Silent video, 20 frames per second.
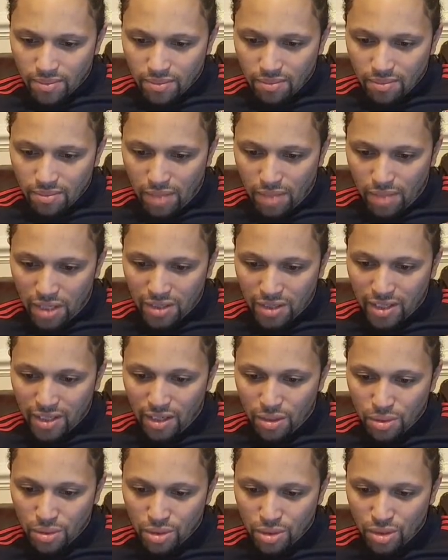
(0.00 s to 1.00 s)

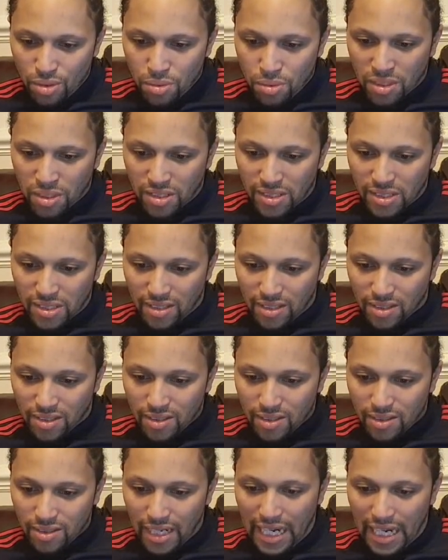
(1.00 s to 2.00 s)
Marco Sousa says
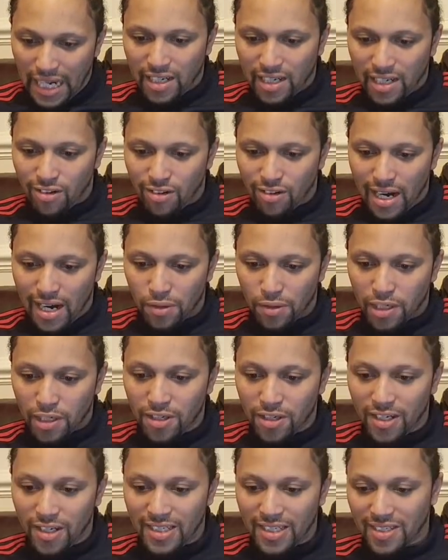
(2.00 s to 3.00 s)
Lacquer out,
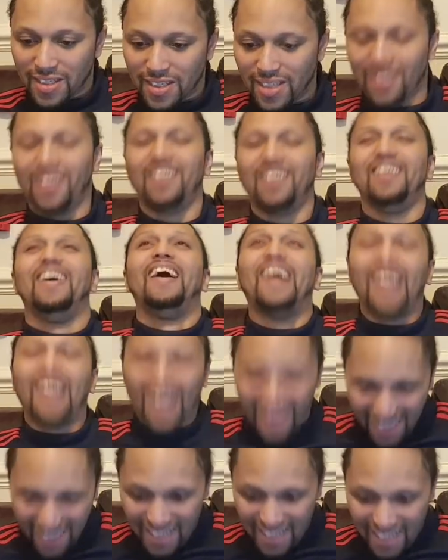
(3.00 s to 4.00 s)
Curtis in.
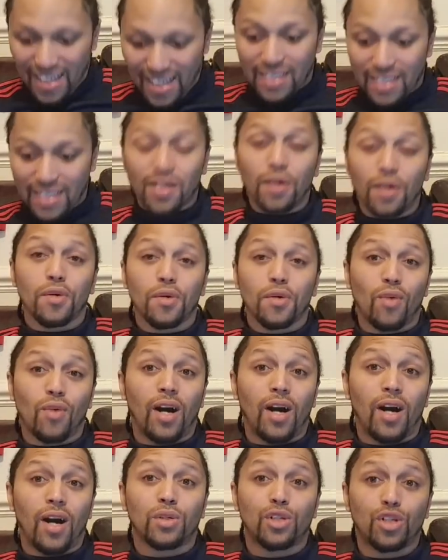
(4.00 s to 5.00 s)
I tell you what,
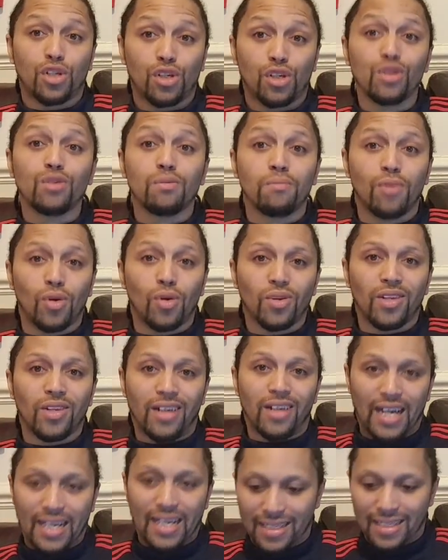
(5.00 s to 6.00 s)
I would shoot more
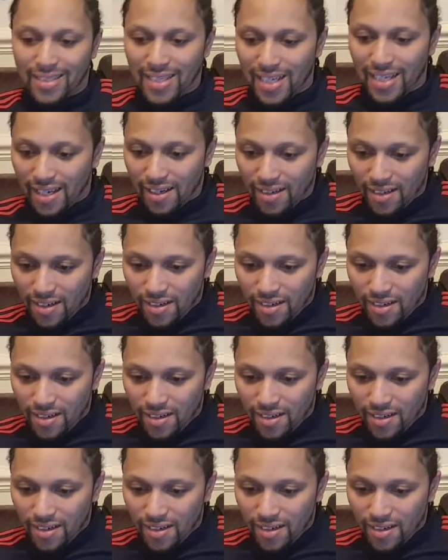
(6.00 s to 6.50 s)
than Lacazette.